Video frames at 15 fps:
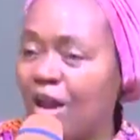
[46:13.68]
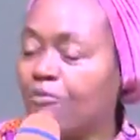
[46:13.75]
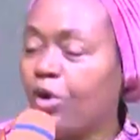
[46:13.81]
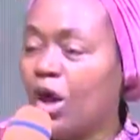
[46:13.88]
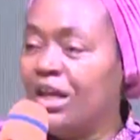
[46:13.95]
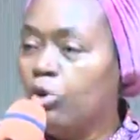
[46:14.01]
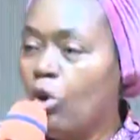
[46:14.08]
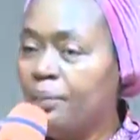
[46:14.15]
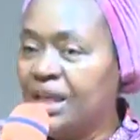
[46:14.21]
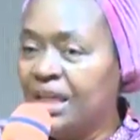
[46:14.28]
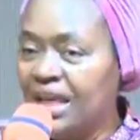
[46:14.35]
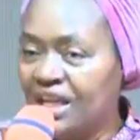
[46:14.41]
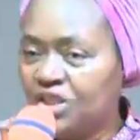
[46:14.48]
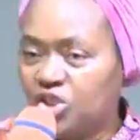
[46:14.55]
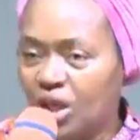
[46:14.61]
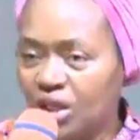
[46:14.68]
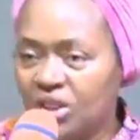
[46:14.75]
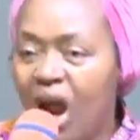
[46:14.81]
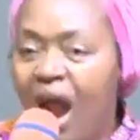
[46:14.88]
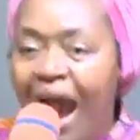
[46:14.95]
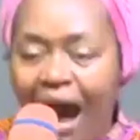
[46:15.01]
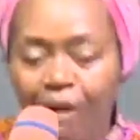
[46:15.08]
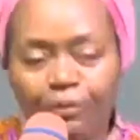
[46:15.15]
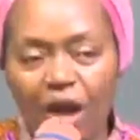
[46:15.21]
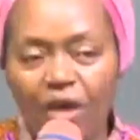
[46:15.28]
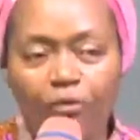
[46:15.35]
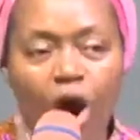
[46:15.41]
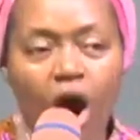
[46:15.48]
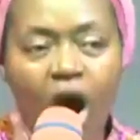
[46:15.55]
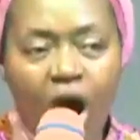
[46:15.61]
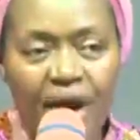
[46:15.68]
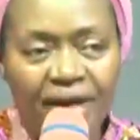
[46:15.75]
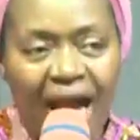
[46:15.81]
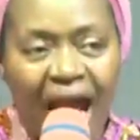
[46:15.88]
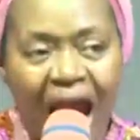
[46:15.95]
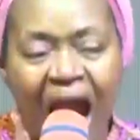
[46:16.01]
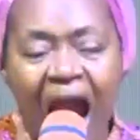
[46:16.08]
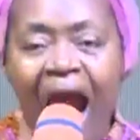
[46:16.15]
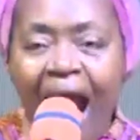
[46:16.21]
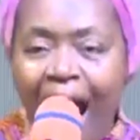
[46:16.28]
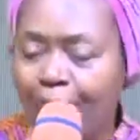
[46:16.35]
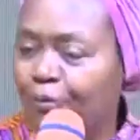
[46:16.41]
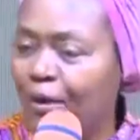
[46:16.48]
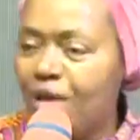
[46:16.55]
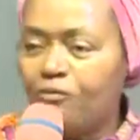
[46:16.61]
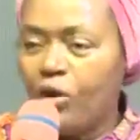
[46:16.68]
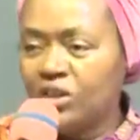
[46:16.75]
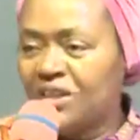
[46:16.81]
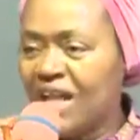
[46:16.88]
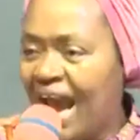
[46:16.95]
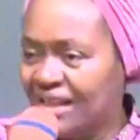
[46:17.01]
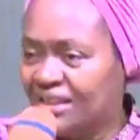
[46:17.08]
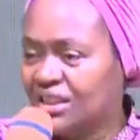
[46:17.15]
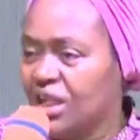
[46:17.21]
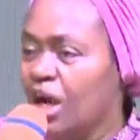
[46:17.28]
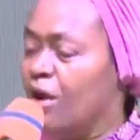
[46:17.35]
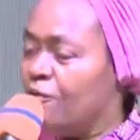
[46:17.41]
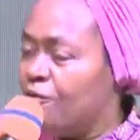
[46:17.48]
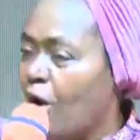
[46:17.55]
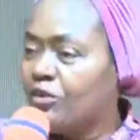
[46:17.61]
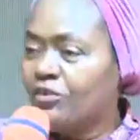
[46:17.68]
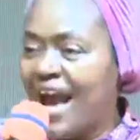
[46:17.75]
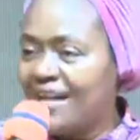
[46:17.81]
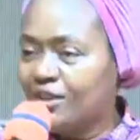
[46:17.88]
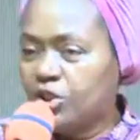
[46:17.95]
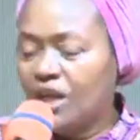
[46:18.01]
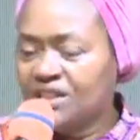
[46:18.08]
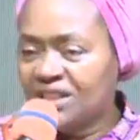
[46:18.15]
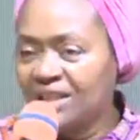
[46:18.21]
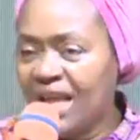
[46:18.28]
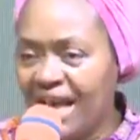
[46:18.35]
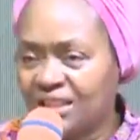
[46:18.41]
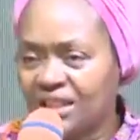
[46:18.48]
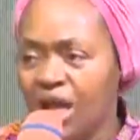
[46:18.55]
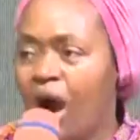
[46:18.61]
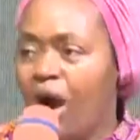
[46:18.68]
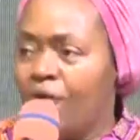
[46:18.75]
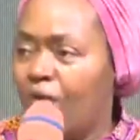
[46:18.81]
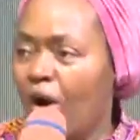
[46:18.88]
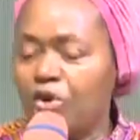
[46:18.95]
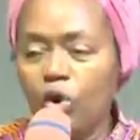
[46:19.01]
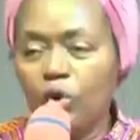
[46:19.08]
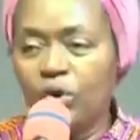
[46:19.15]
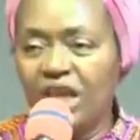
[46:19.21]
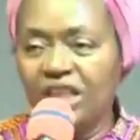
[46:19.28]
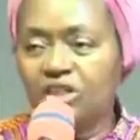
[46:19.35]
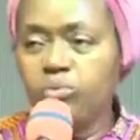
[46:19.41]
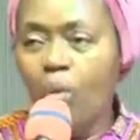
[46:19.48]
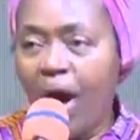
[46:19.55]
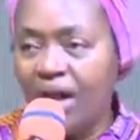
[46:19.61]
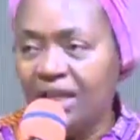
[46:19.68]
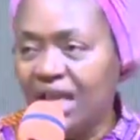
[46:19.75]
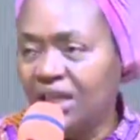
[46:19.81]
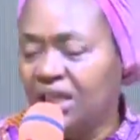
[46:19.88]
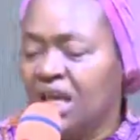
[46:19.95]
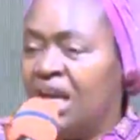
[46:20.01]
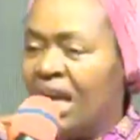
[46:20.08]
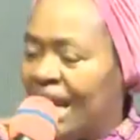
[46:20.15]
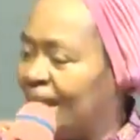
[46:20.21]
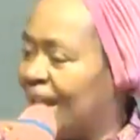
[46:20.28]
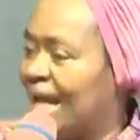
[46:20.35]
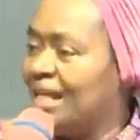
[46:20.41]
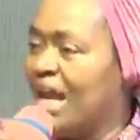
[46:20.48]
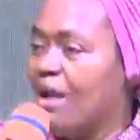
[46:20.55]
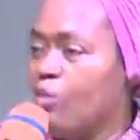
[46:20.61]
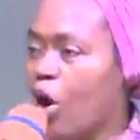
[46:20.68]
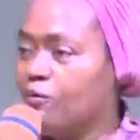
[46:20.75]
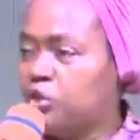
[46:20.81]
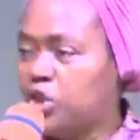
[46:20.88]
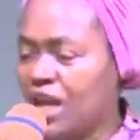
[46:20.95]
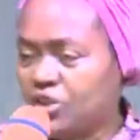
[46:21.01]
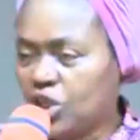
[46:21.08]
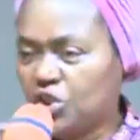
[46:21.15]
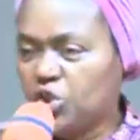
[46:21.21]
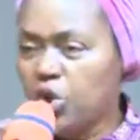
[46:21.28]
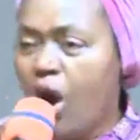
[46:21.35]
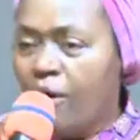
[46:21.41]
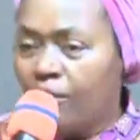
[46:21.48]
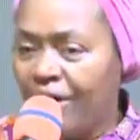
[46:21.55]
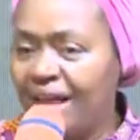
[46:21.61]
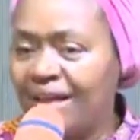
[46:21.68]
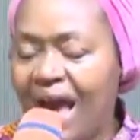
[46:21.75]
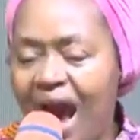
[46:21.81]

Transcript: I pray for illumination. I pray for hunger. I pray for thirst. For righteousness for you this morning, in the name of Jesus.